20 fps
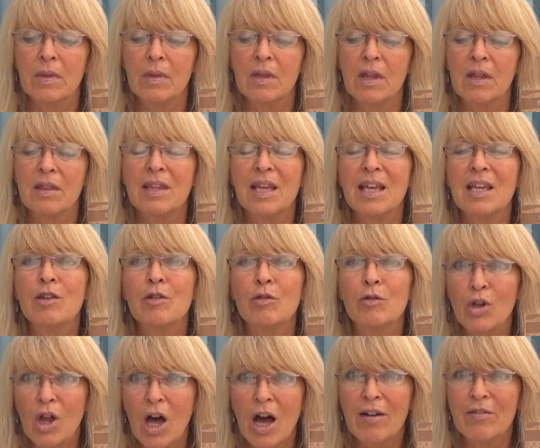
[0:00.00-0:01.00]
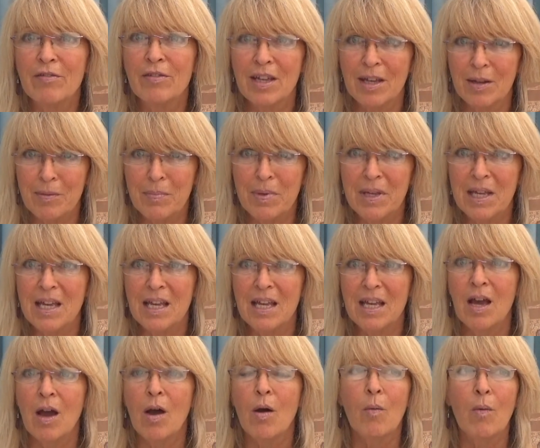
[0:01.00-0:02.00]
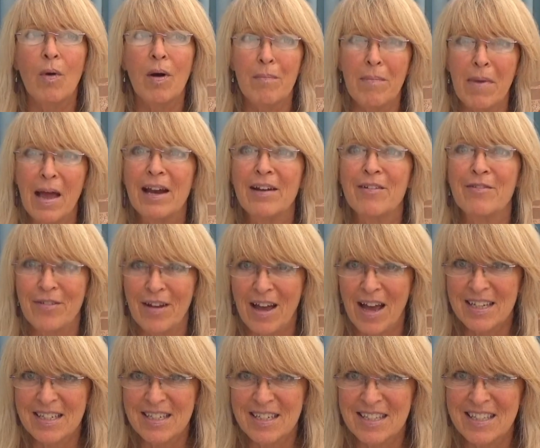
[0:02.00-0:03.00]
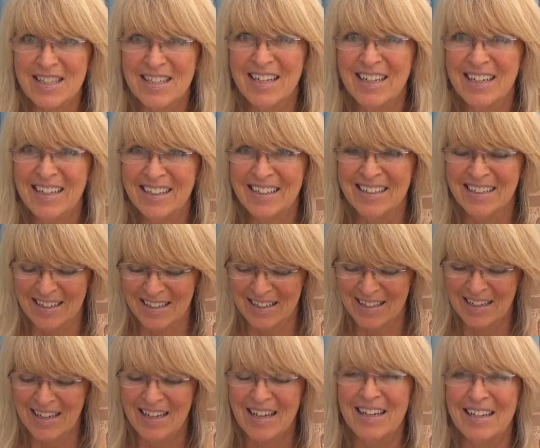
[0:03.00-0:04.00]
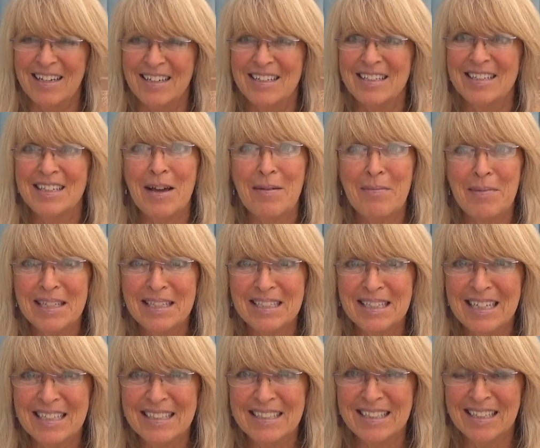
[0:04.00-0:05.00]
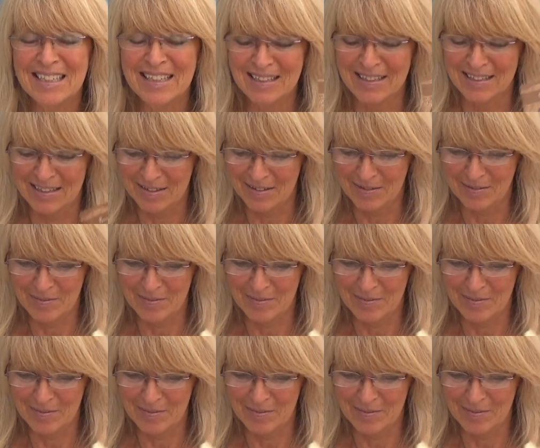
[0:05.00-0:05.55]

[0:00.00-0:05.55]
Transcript: the thing you love can be what manifests. Does that make sense?